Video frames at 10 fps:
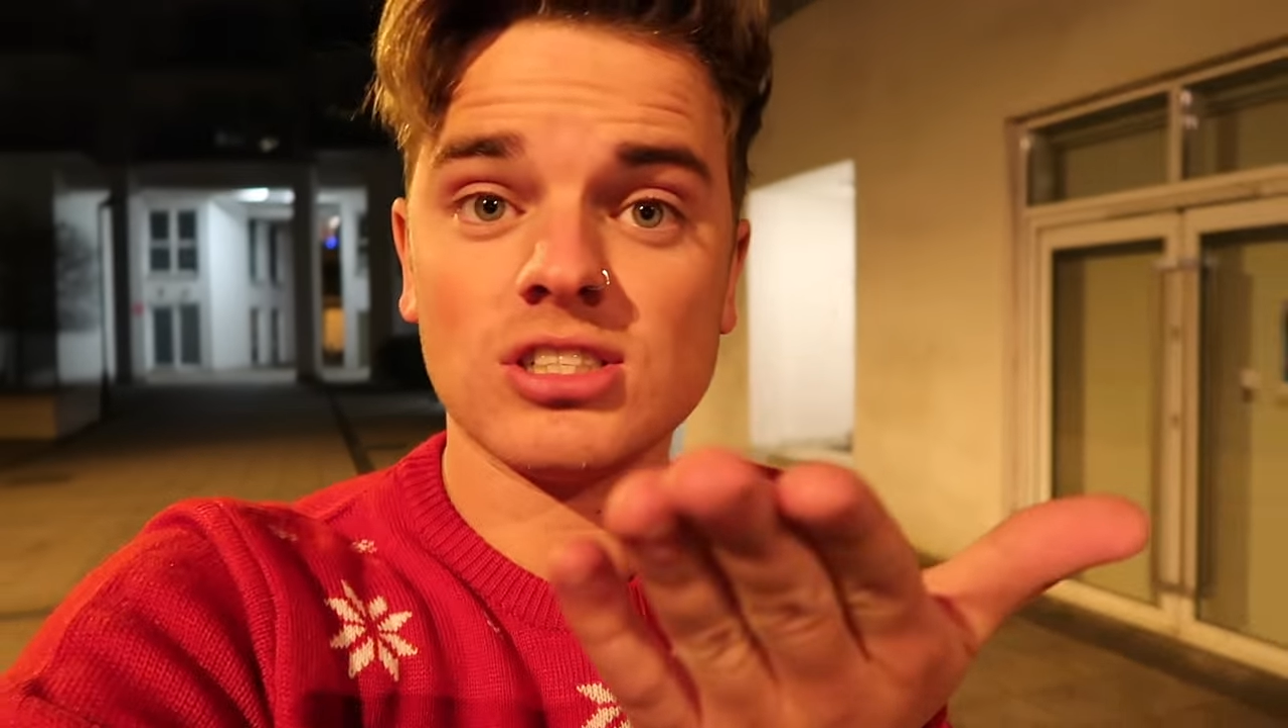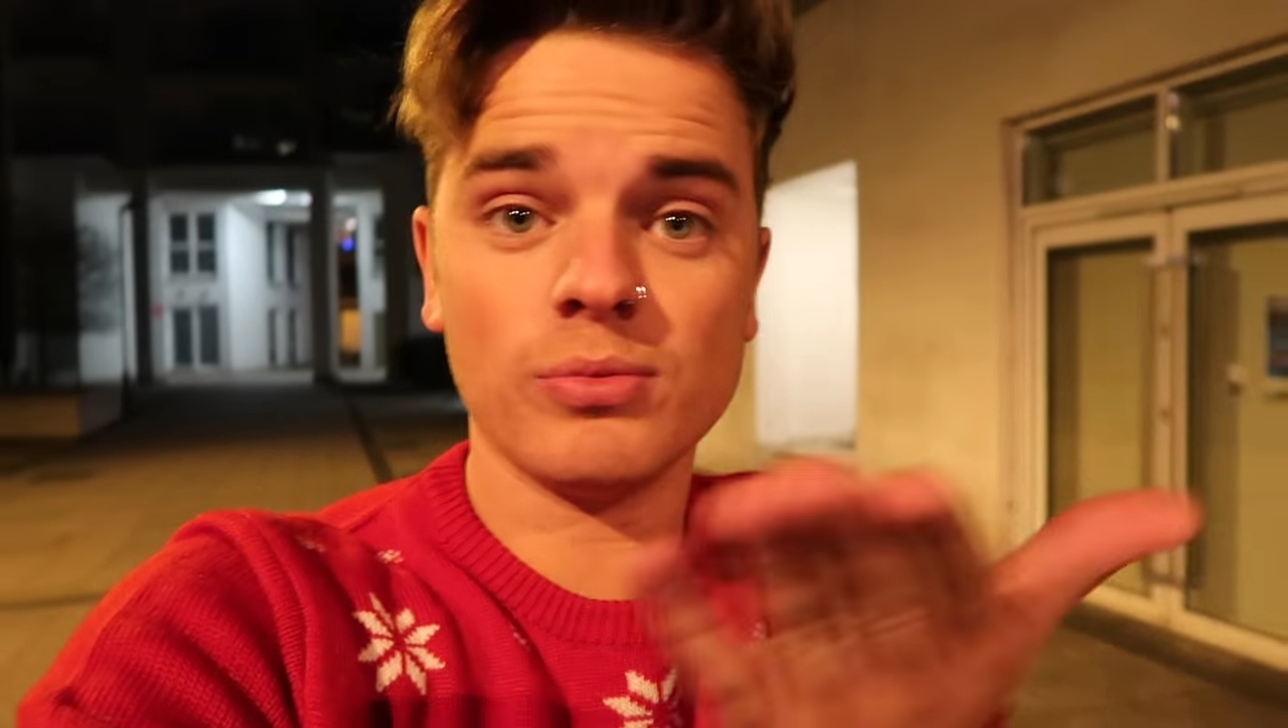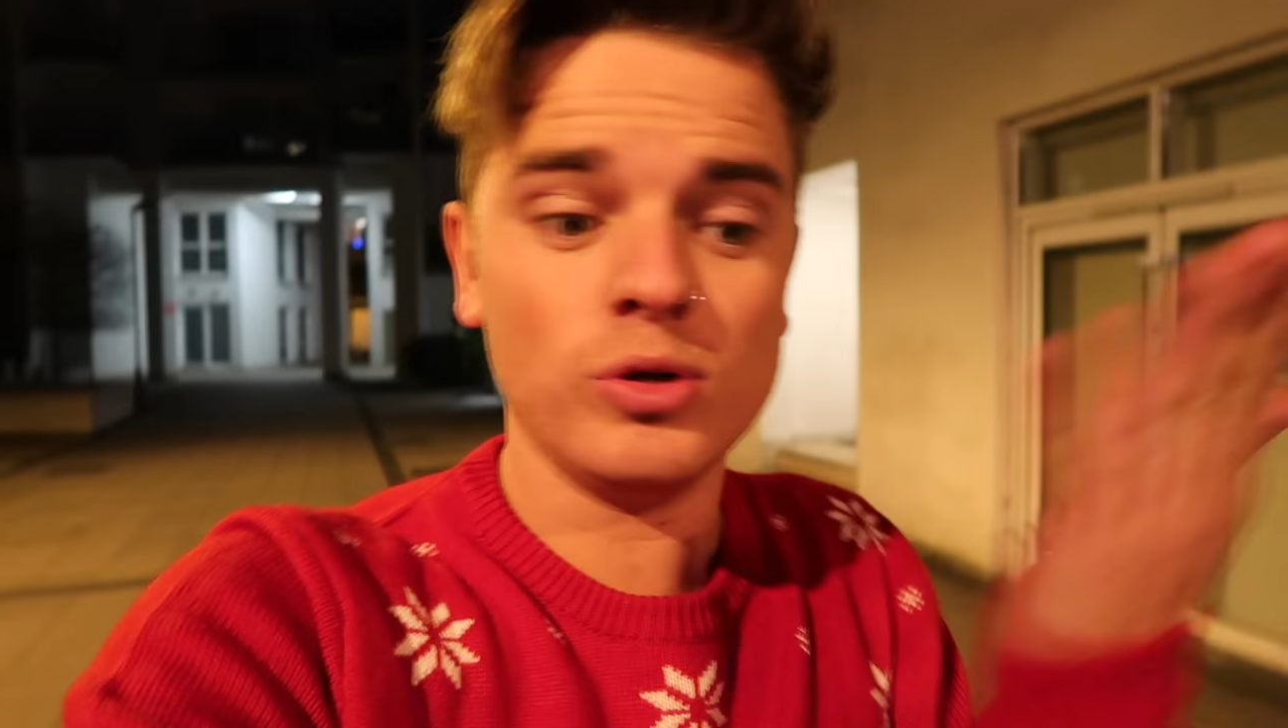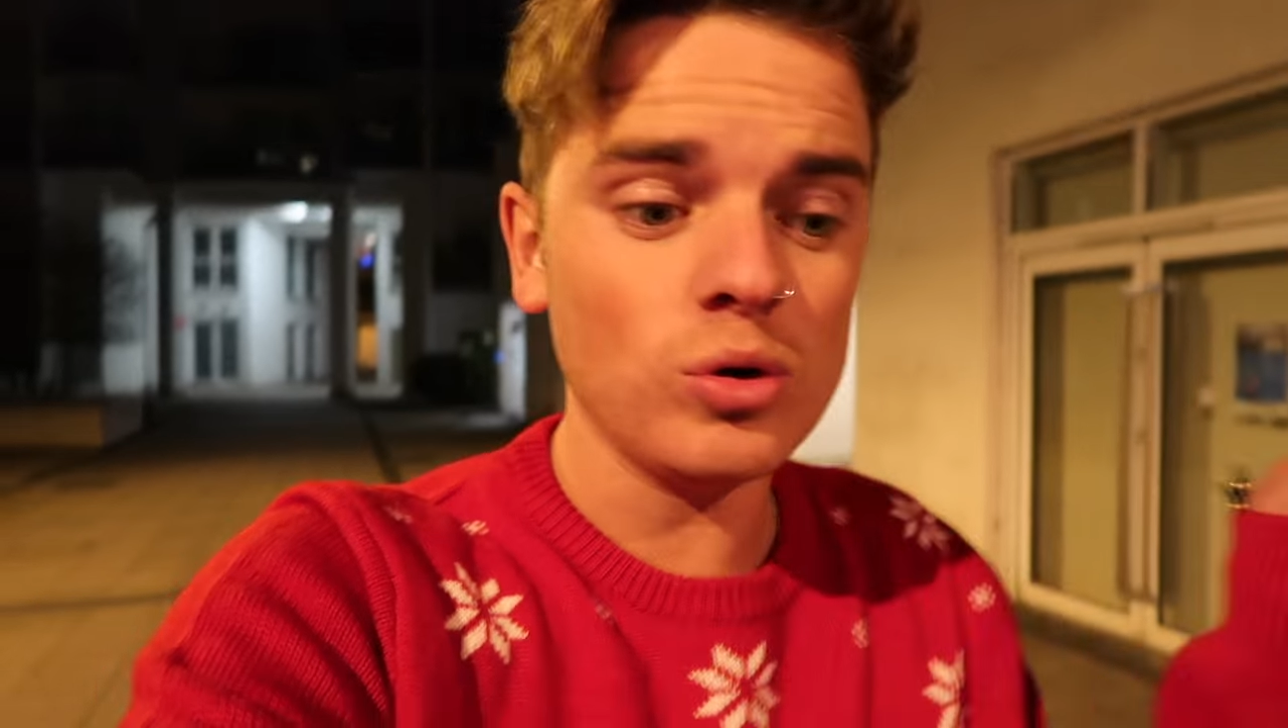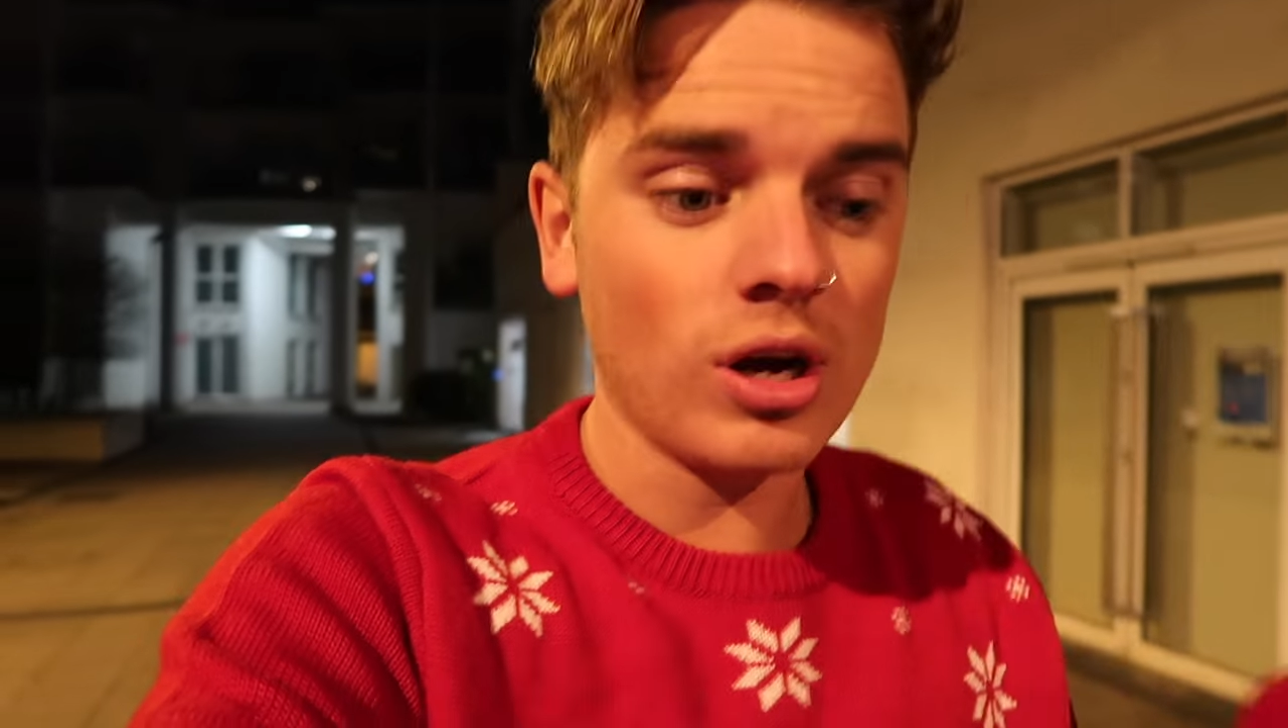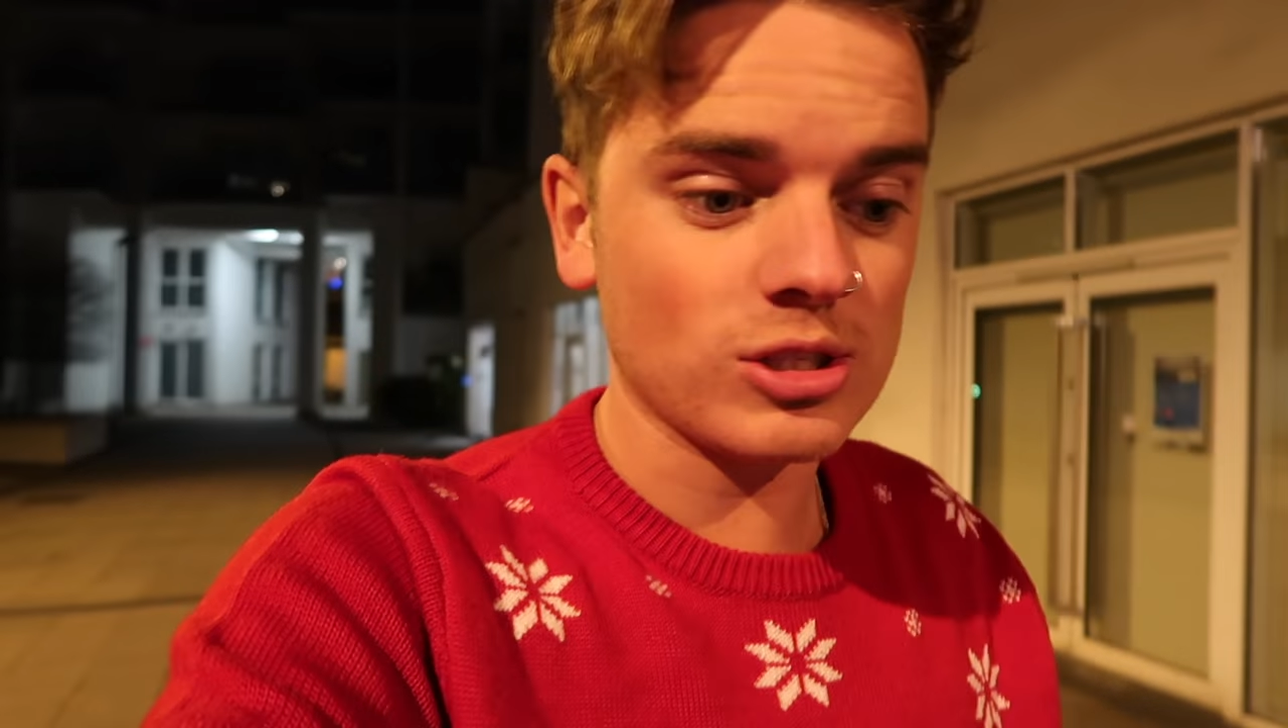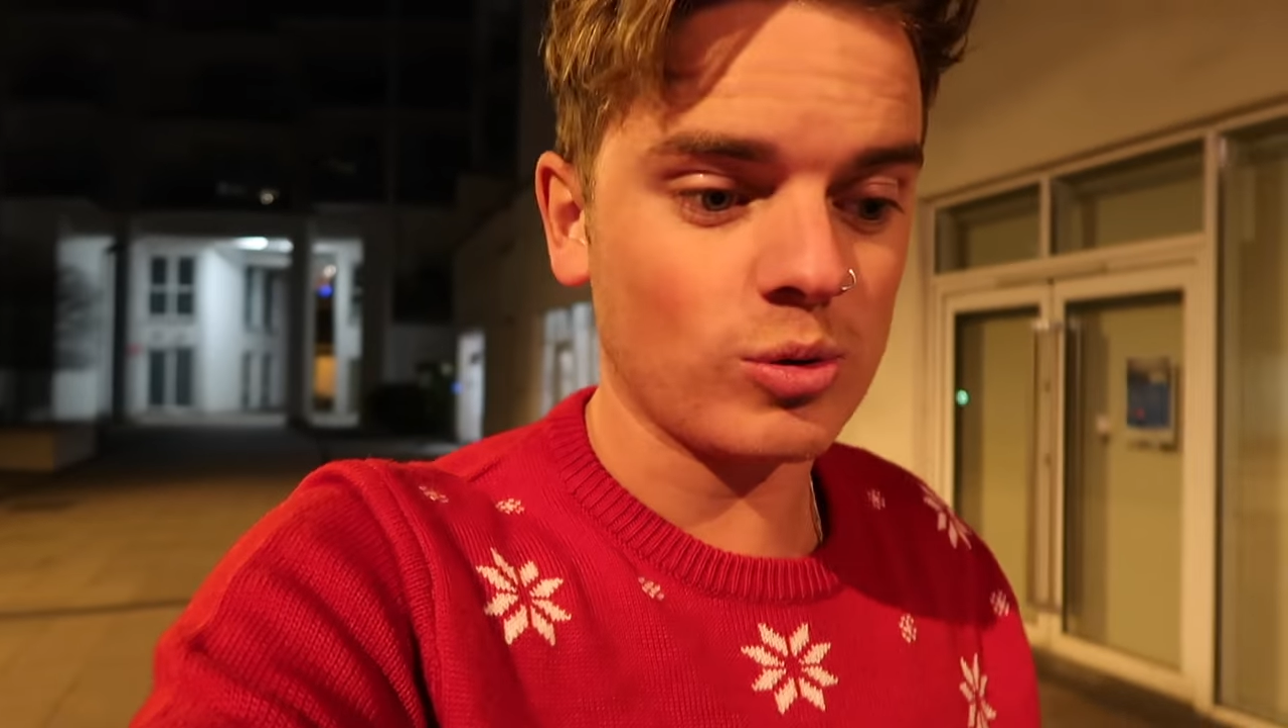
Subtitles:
some of your guys'